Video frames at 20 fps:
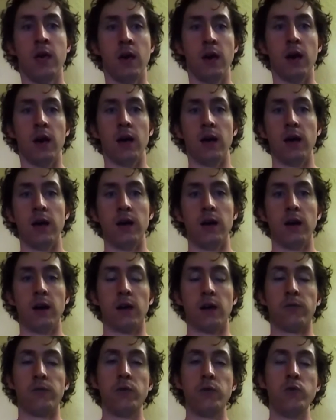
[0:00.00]
uh,
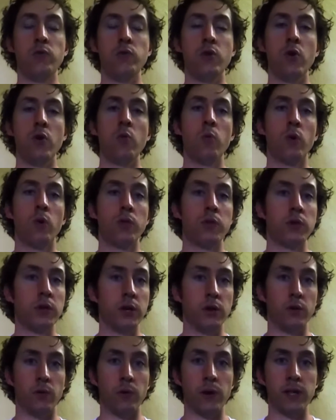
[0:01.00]
a few noteworthy
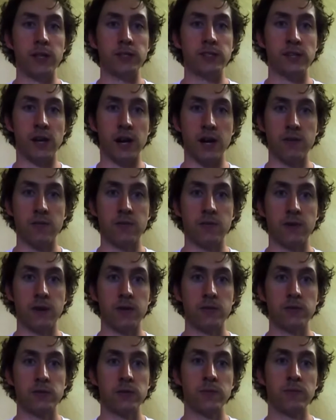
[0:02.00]
ingredients that I
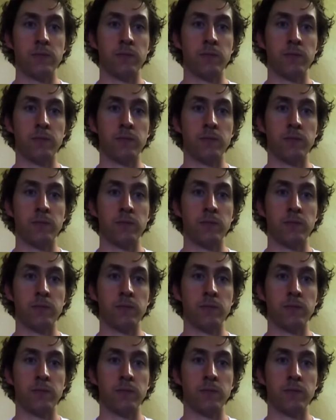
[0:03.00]
found.